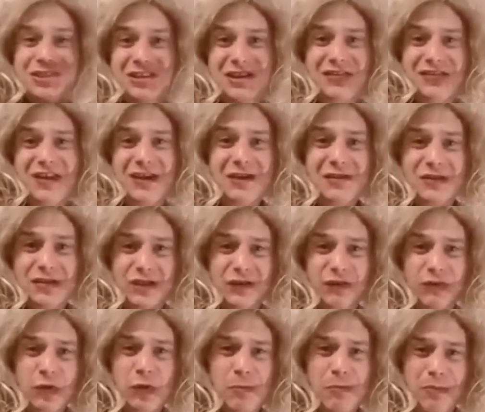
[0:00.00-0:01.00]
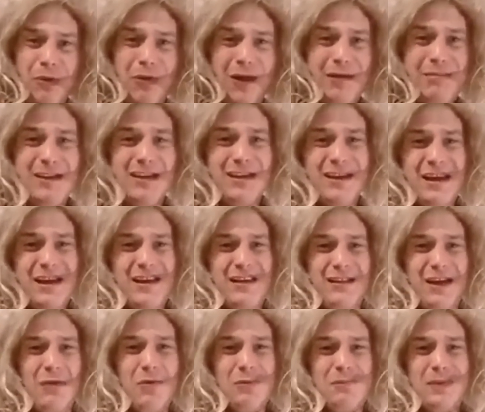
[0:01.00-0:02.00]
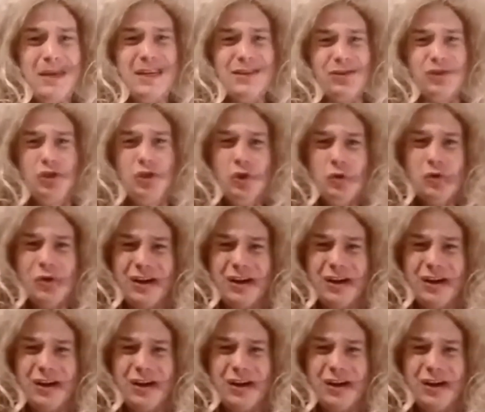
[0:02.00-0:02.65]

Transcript: anything in this fruit bowl. I mean, that would be too